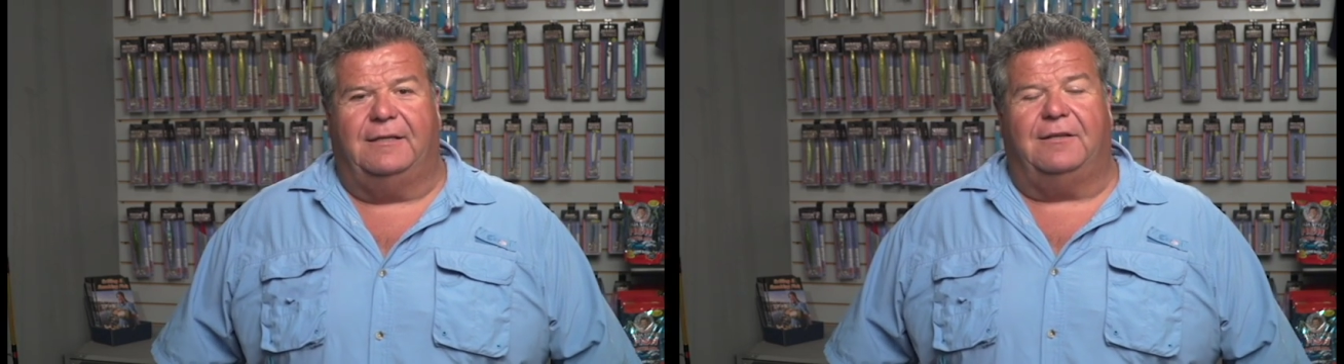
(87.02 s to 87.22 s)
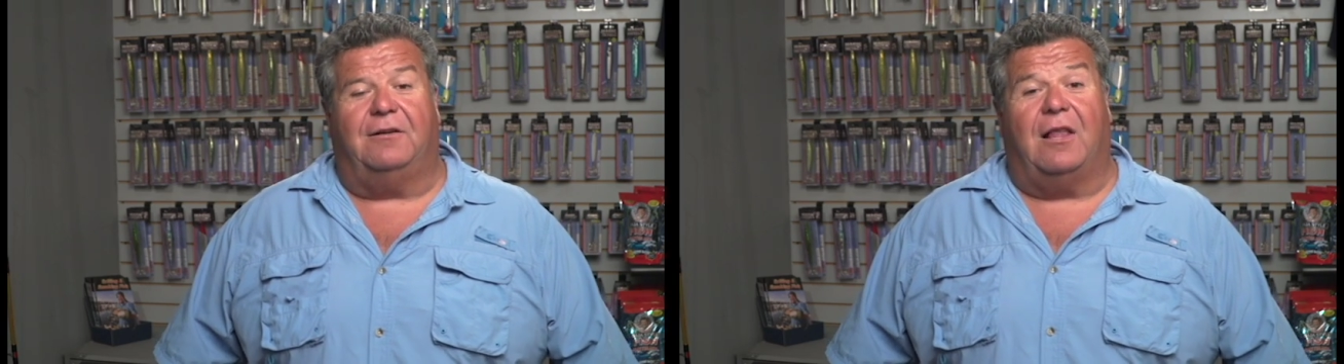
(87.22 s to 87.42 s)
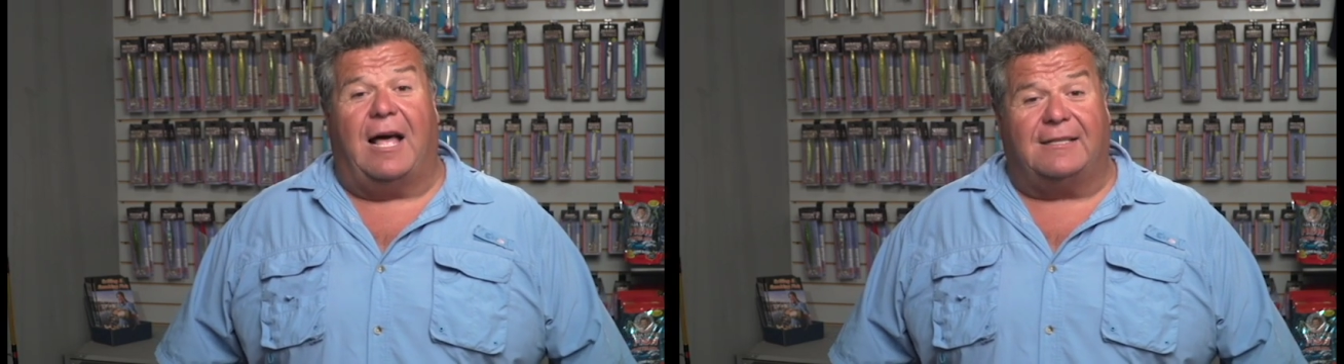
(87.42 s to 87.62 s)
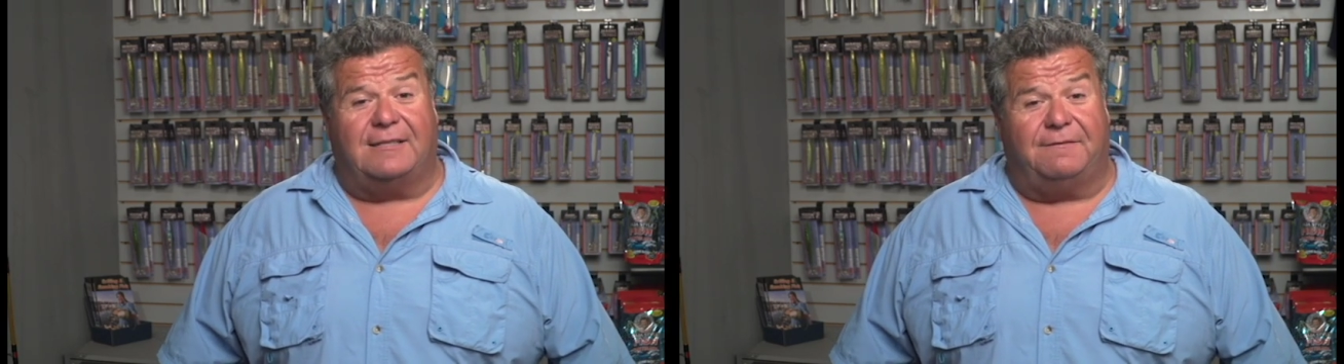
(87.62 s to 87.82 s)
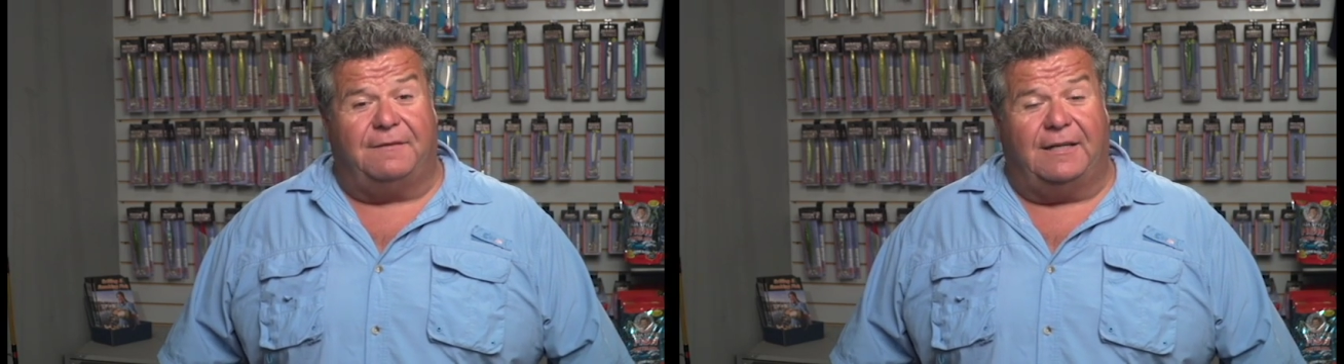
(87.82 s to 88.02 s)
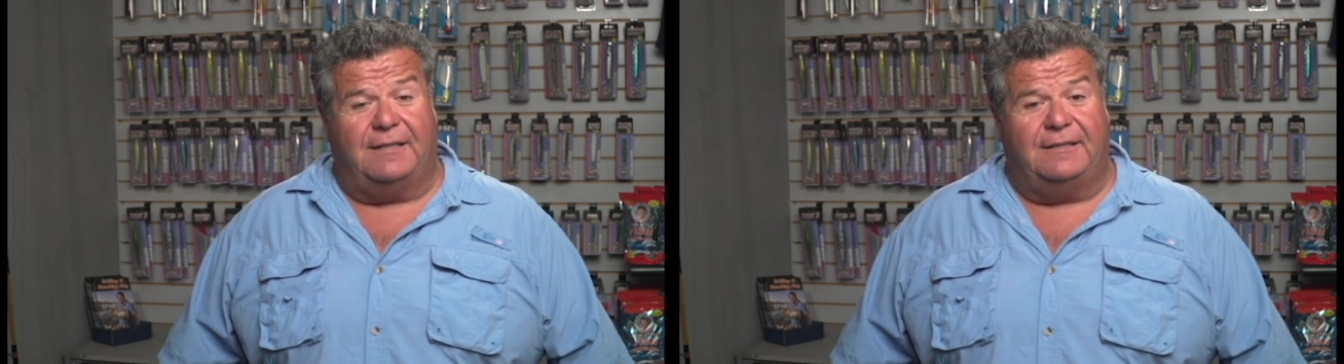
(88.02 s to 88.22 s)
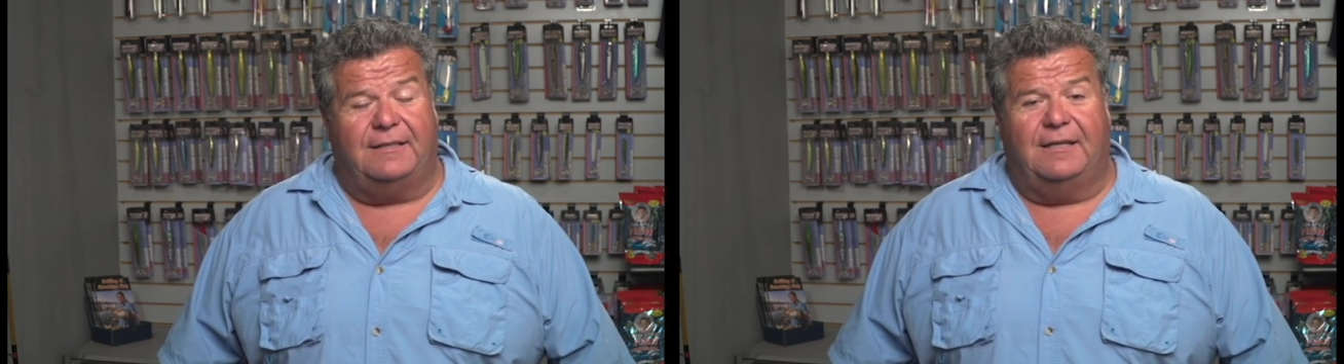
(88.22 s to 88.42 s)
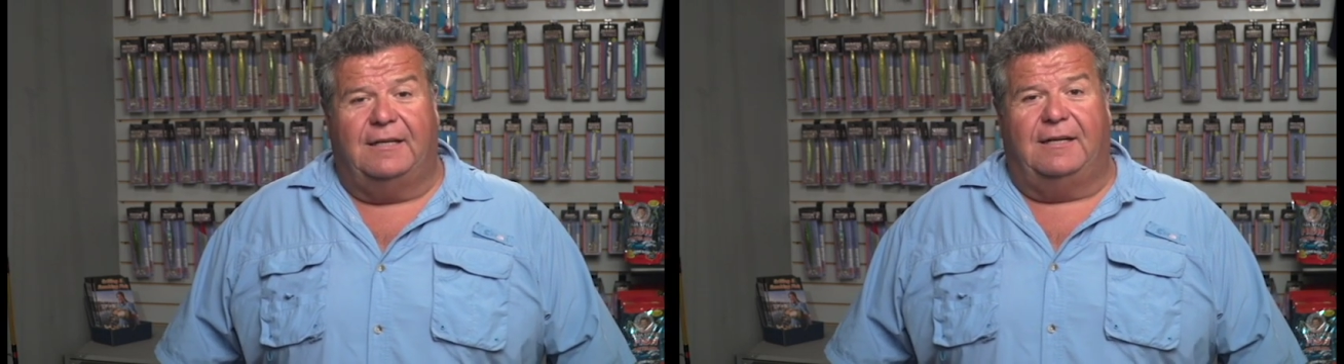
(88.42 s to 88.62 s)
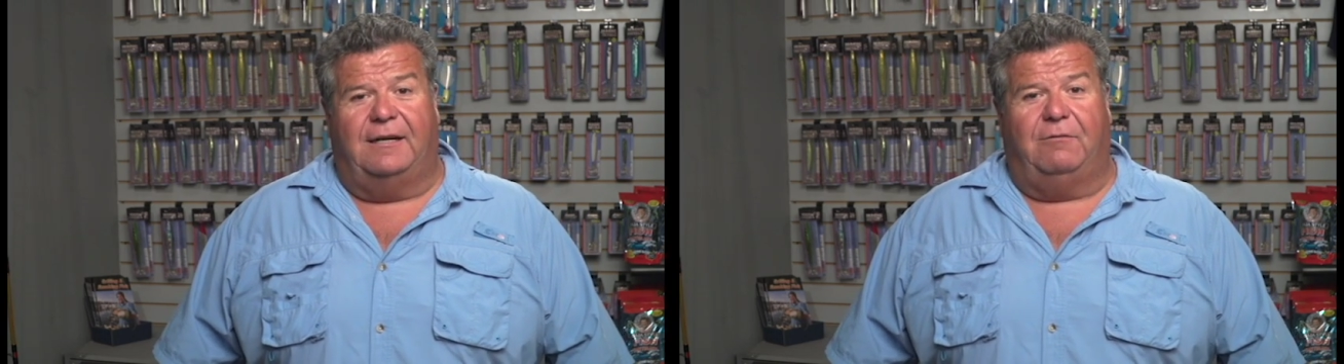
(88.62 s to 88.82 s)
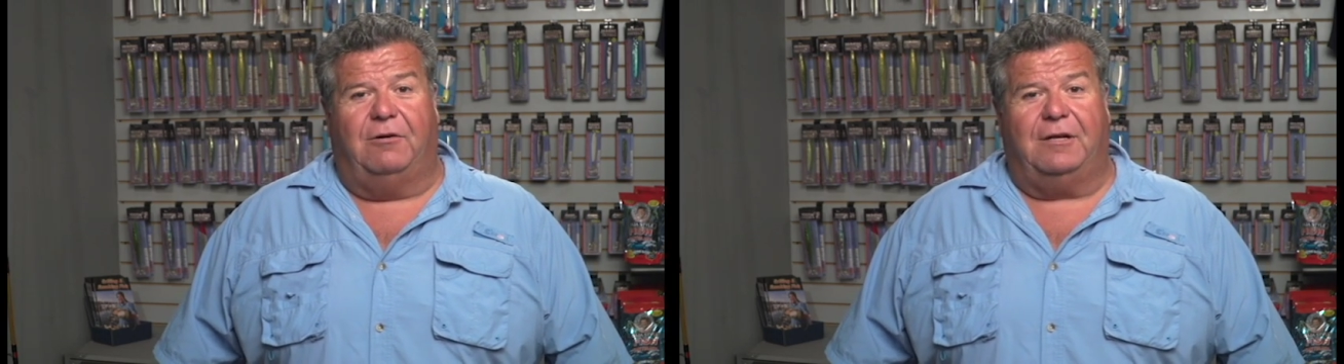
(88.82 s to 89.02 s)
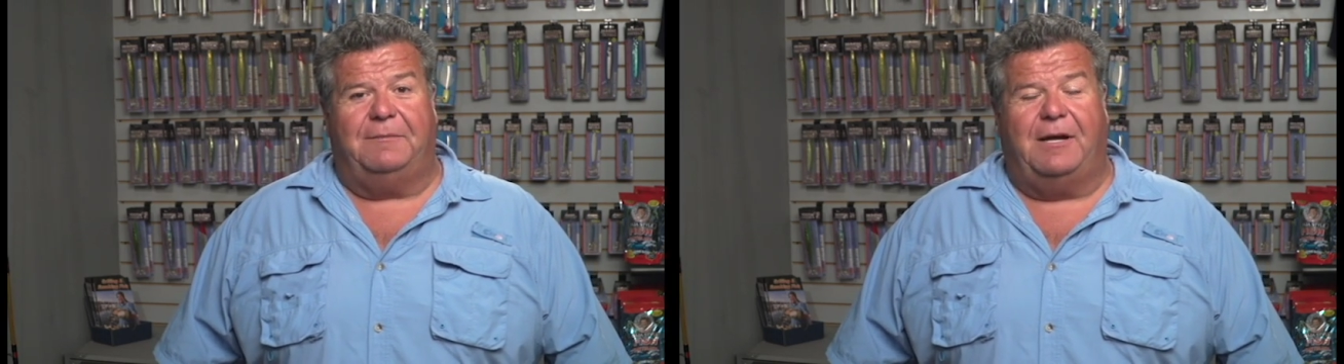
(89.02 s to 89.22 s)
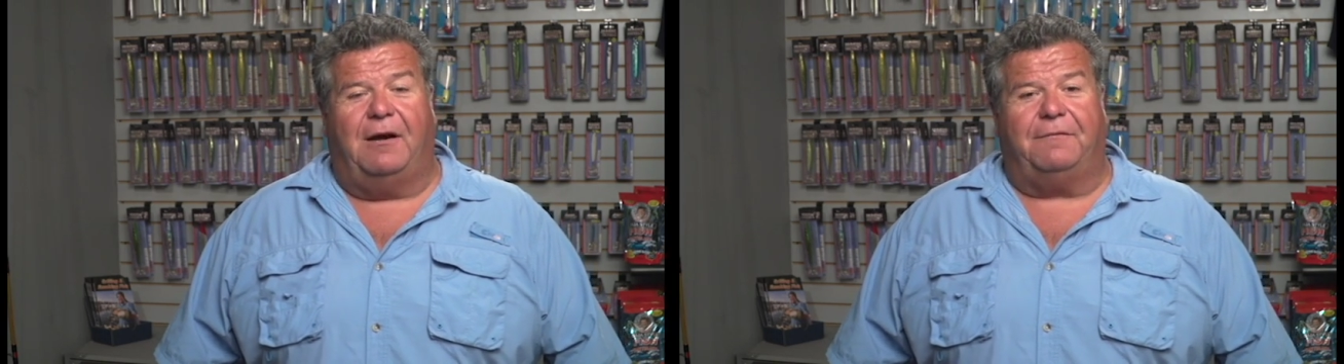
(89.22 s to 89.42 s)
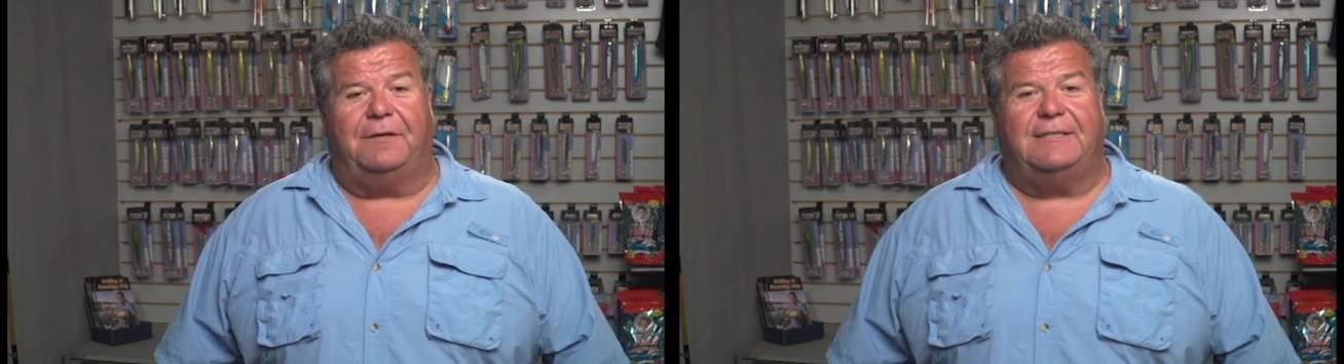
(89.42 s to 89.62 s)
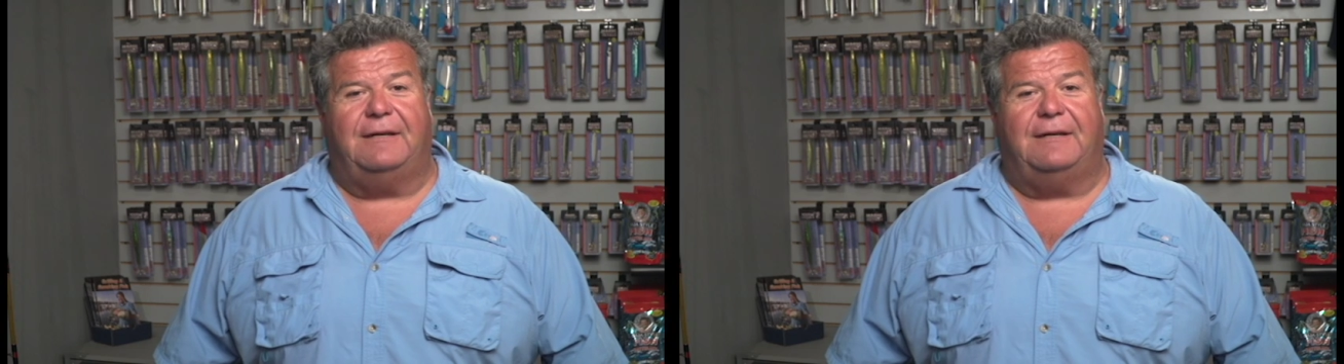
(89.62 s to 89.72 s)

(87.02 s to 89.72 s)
They're lots of fun. We're gonna be offering